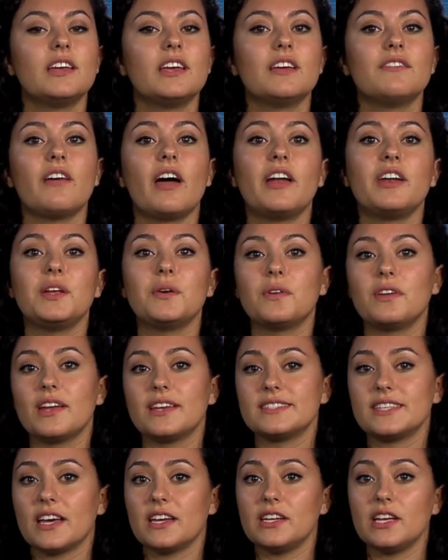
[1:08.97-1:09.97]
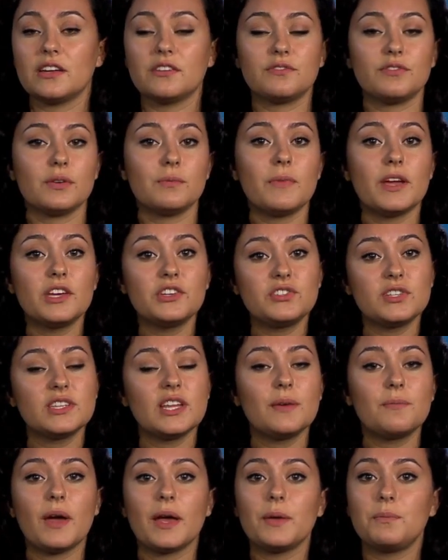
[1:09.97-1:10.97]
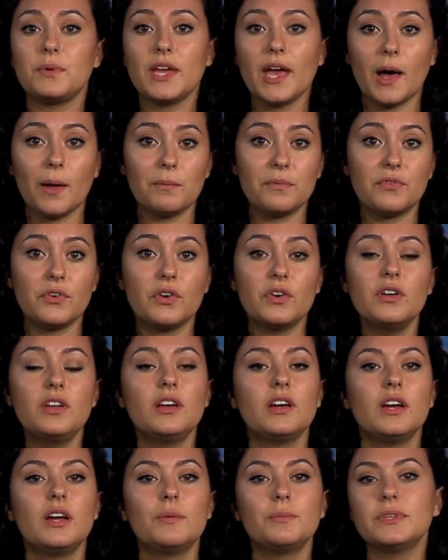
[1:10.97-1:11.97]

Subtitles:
If anyone has any information that might be helpful,